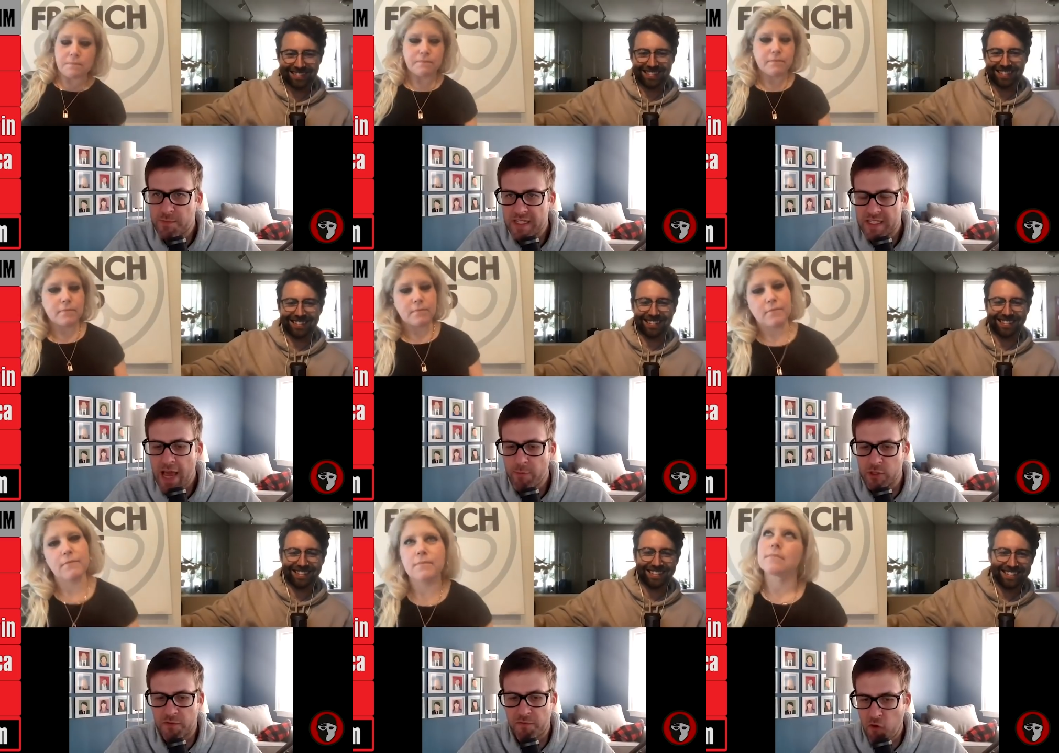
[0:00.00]
Speaker 1: best time was
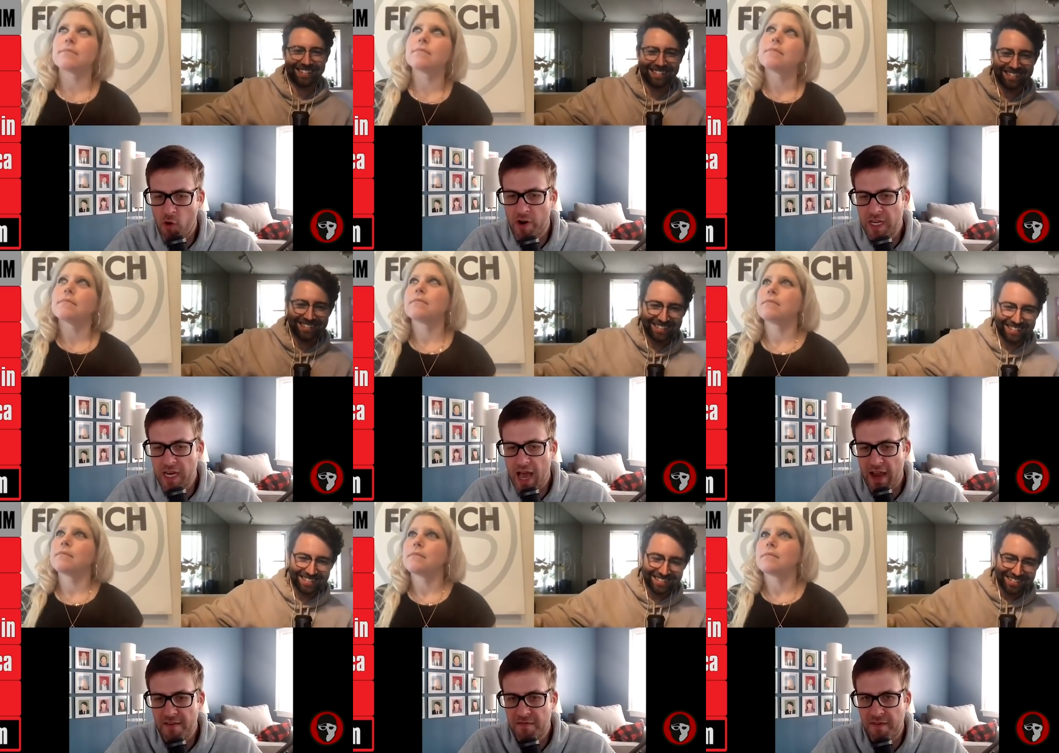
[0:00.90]

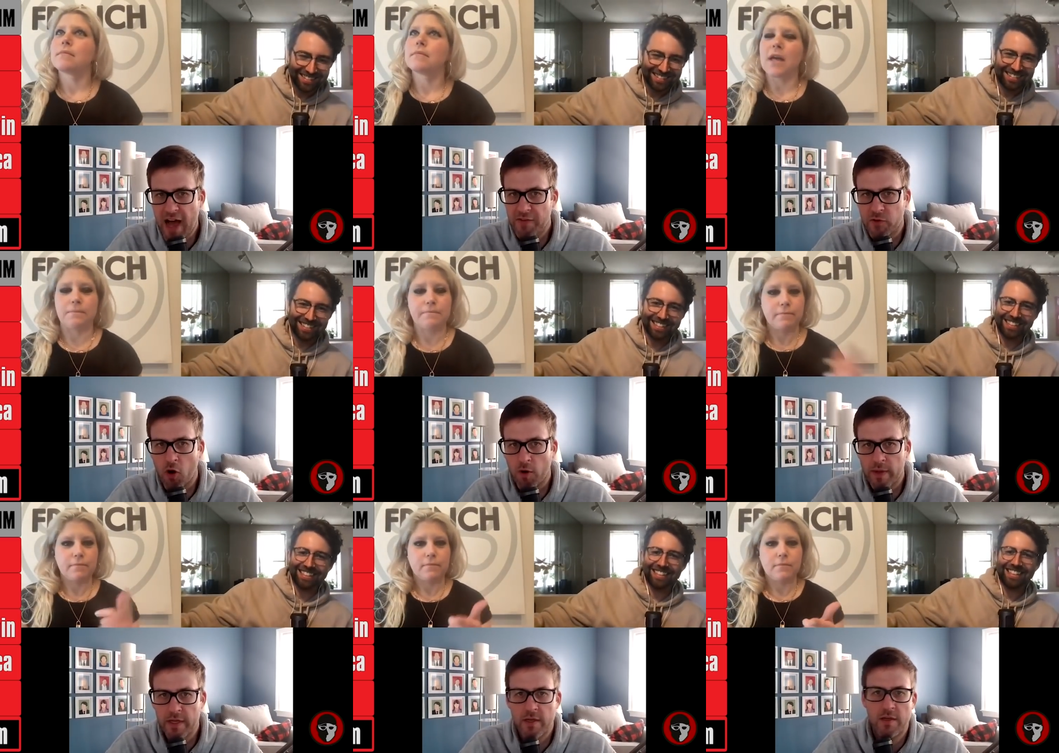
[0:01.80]
forty-nine five. Yeah.
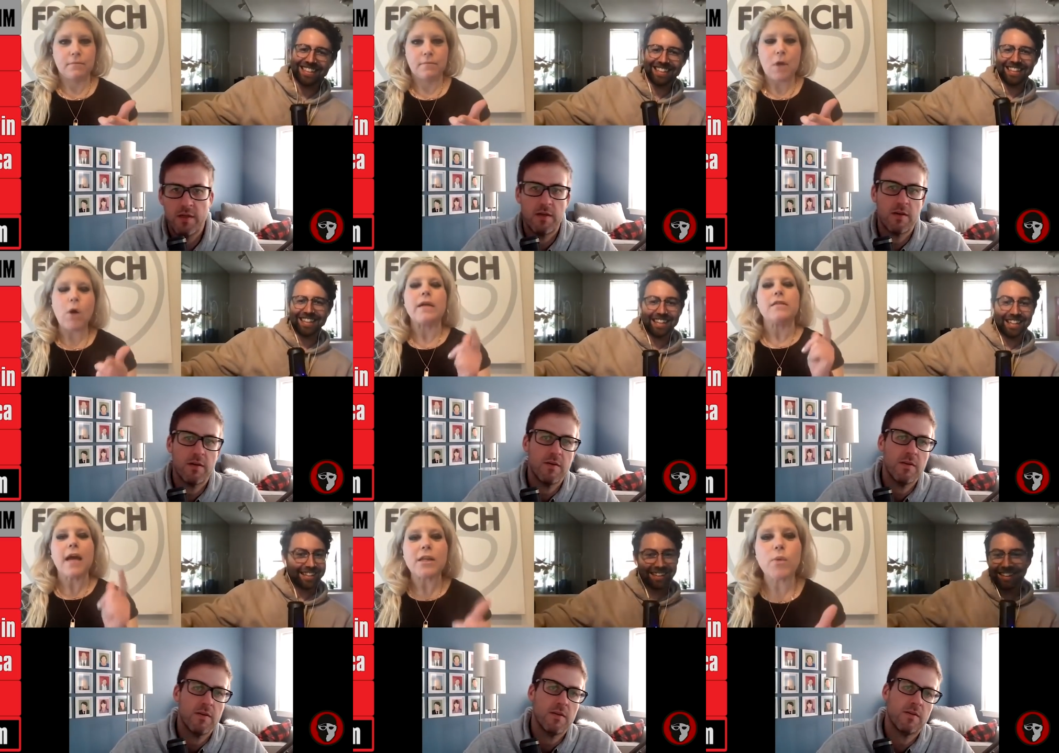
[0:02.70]
Coleman. Okay,
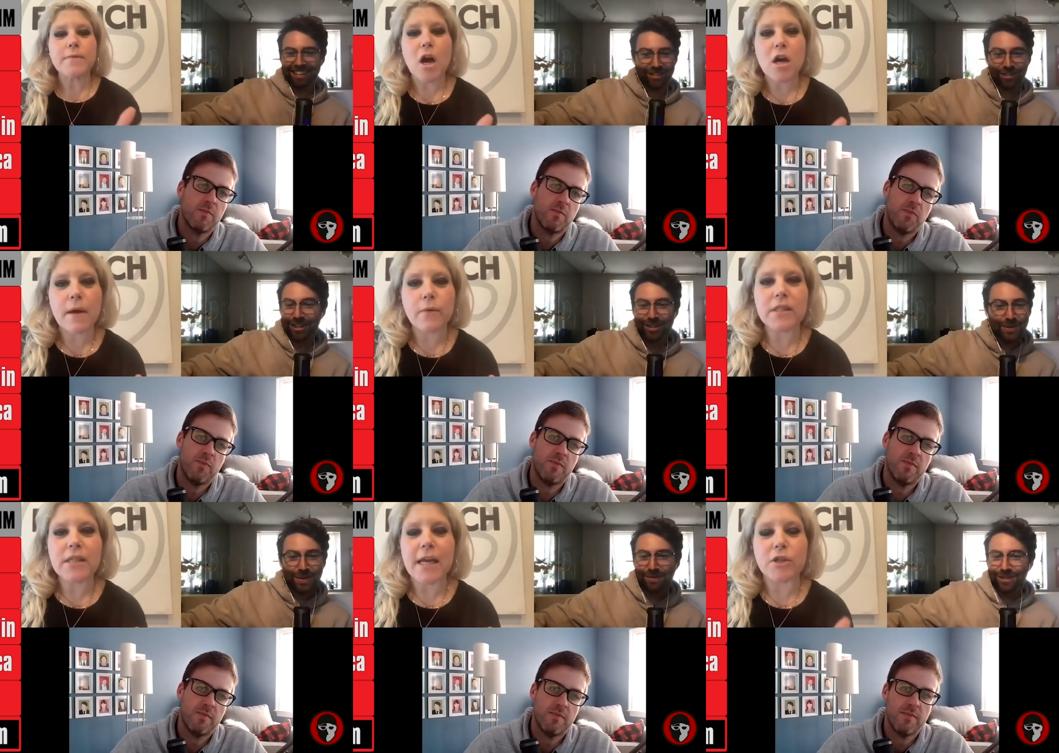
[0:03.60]
that's what I'm
Speaker 2: talking Great
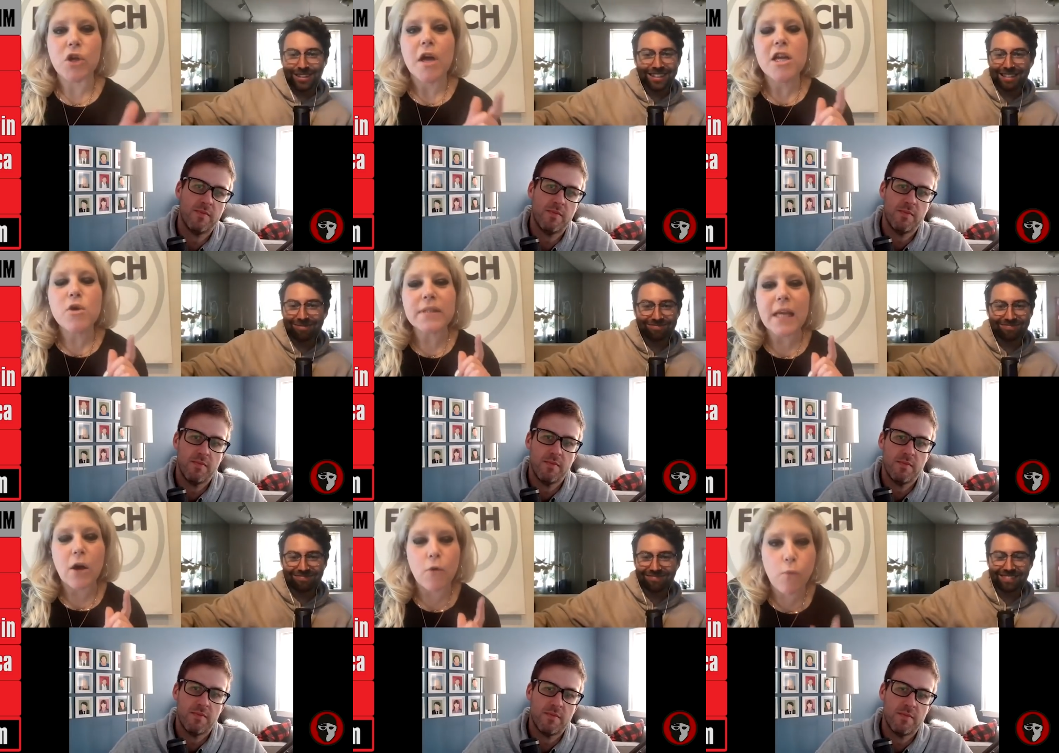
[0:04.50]
about with for him. He was
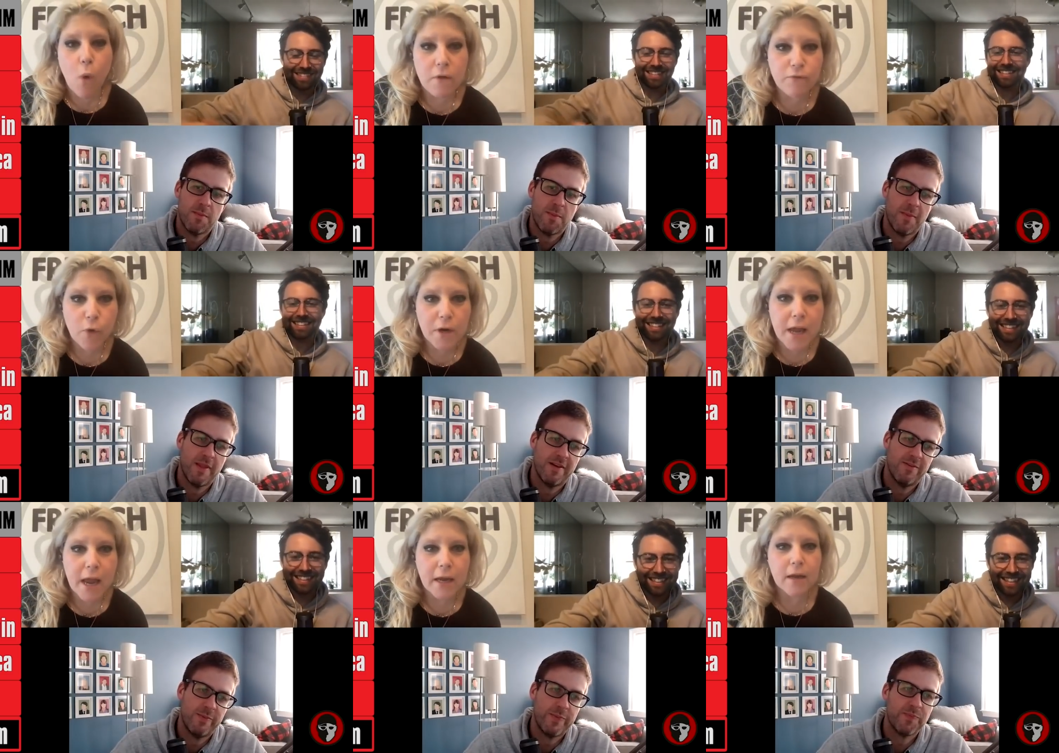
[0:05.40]
like one
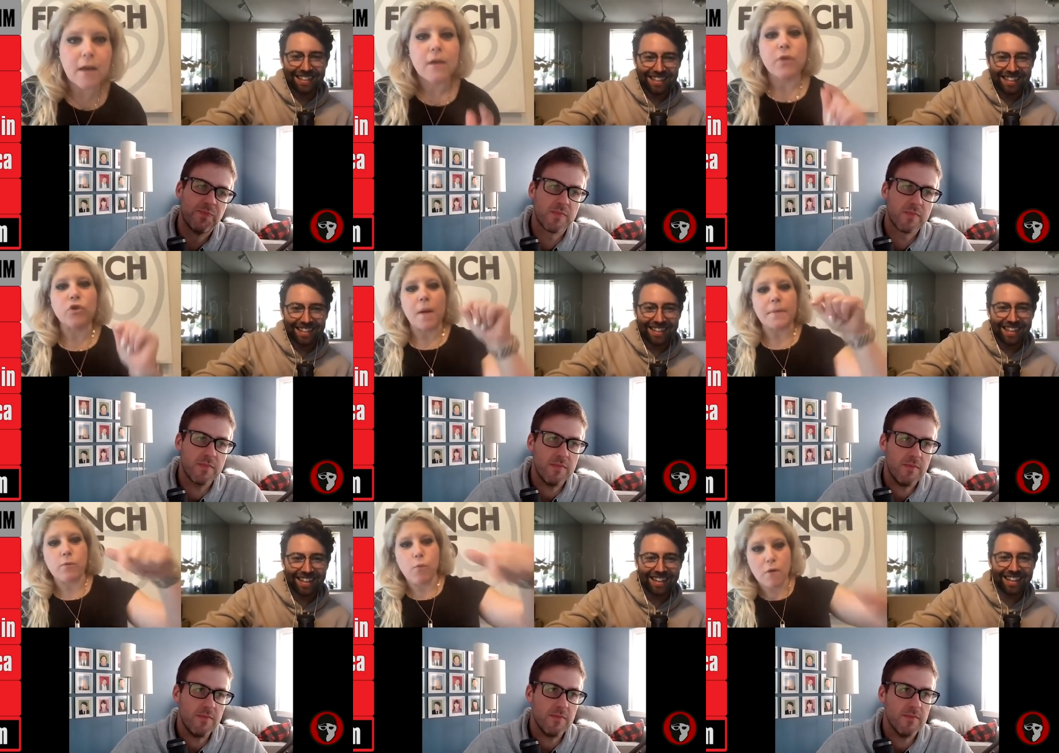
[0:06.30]
forty-eight, then
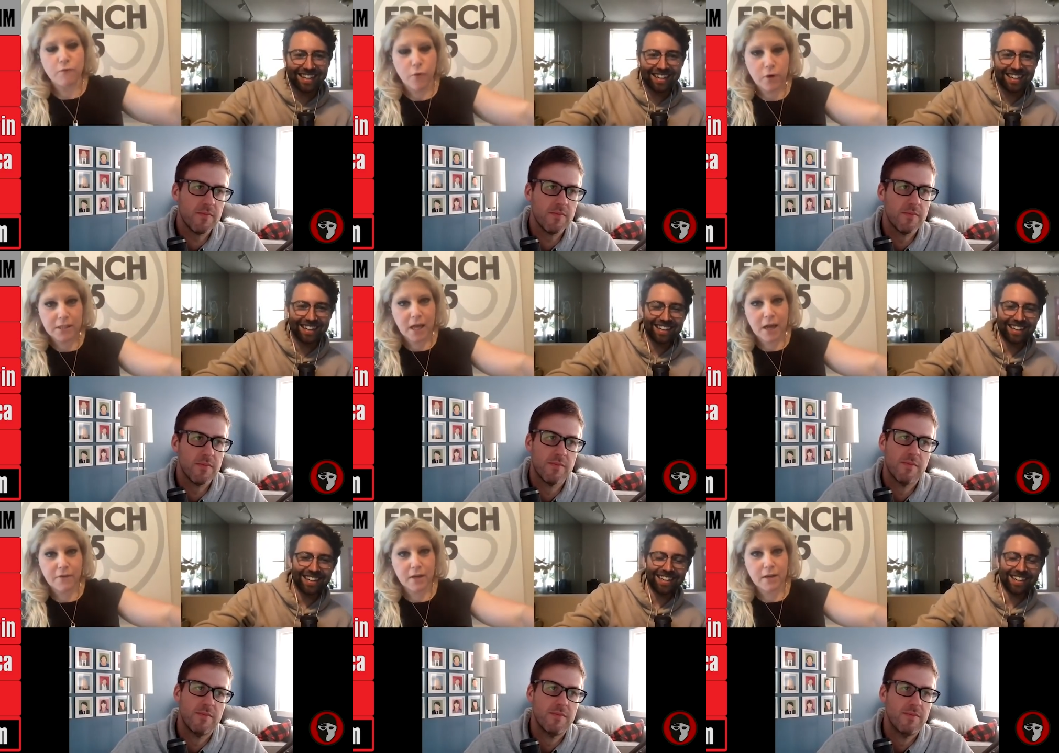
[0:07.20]
dropped to one
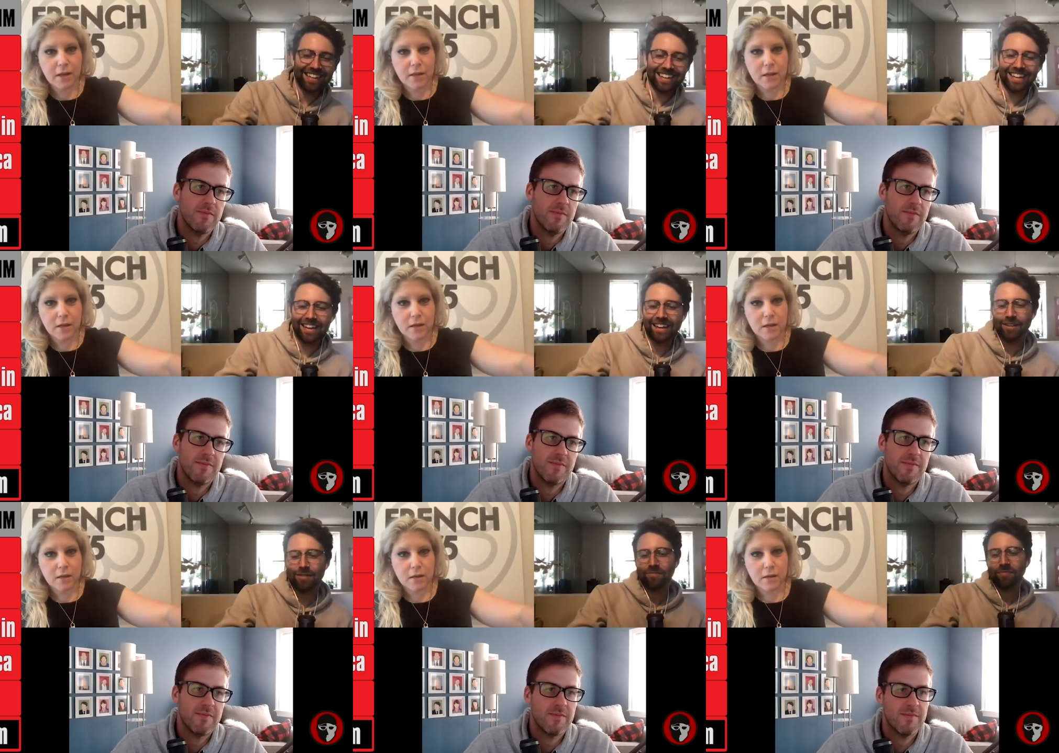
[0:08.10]
forty-seven in the in
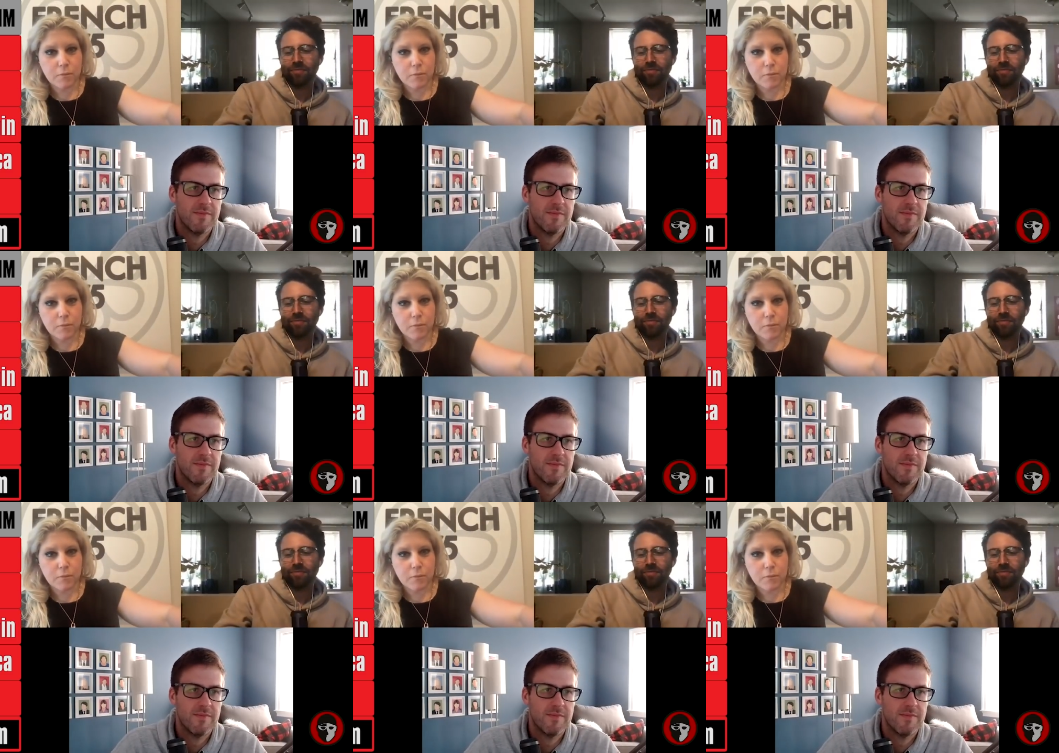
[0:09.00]
the